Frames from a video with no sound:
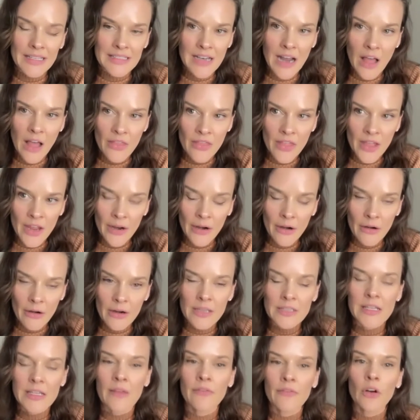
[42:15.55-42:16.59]
is not there
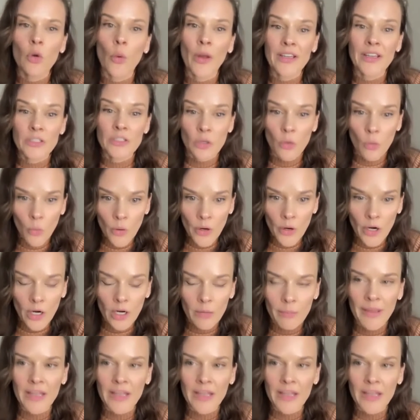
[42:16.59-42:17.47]
is ever going to work,